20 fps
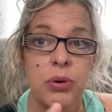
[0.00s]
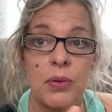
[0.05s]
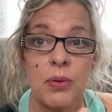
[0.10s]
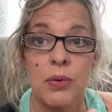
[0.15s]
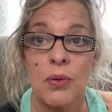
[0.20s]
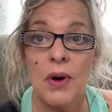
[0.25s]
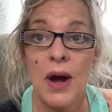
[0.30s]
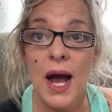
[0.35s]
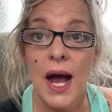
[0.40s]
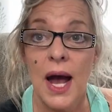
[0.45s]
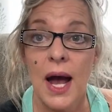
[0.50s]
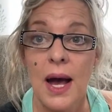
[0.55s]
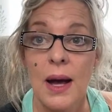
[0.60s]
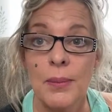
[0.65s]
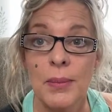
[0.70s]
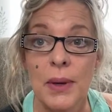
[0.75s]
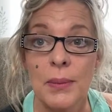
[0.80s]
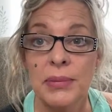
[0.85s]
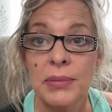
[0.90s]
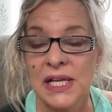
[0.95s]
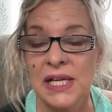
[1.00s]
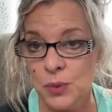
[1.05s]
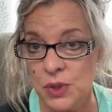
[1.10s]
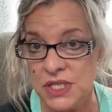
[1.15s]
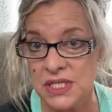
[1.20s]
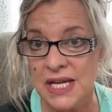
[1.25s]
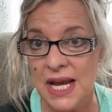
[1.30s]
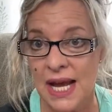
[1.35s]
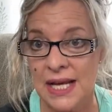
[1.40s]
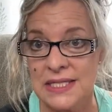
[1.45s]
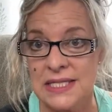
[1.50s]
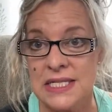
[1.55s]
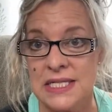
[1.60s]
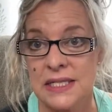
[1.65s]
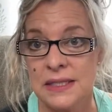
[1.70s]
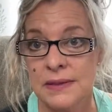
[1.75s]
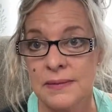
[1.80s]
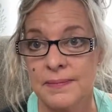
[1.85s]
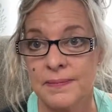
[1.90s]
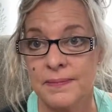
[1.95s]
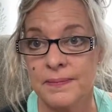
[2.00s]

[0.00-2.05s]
probably Wisconsin.